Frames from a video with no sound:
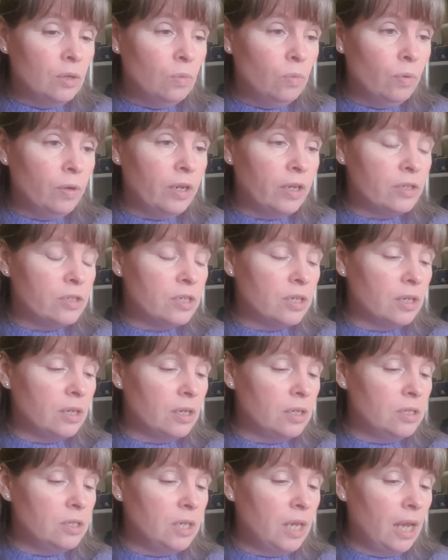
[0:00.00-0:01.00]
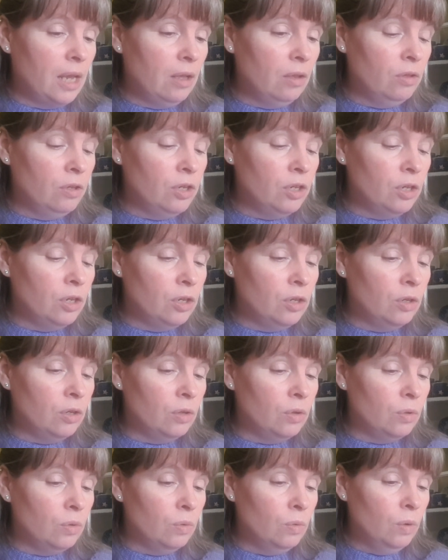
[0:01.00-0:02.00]
what else can I tell
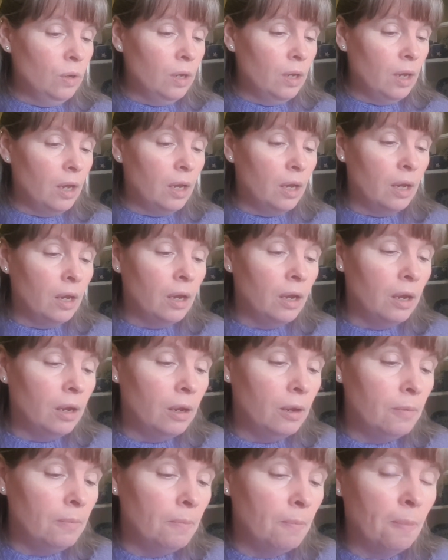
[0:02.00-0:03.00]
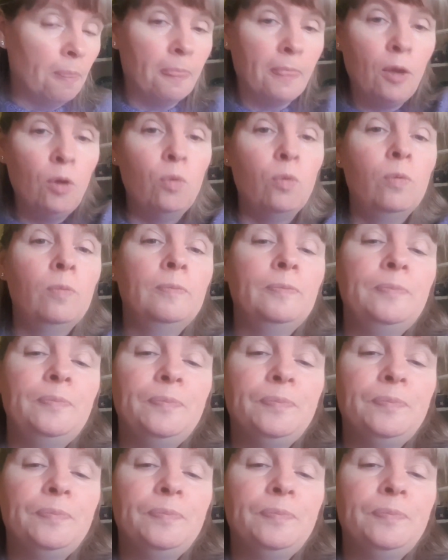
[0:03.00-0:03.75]
you? Oh,